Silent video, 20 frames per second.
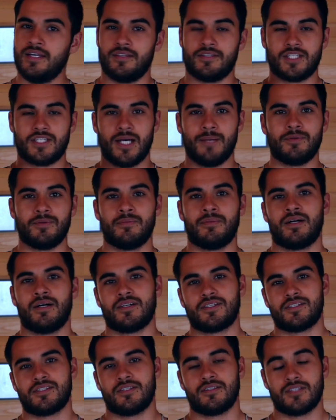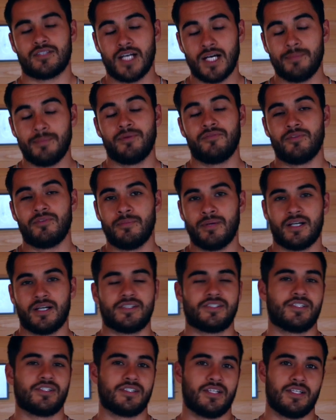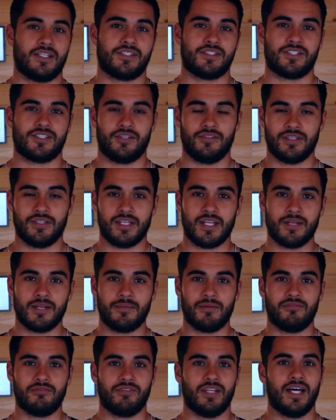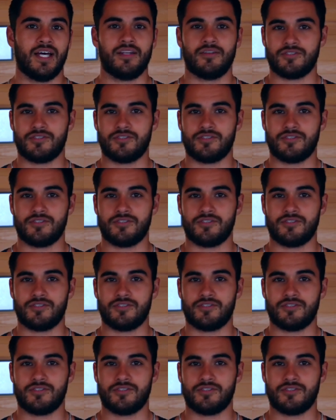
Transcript: Top of the box doesn't necessarily need to be flat.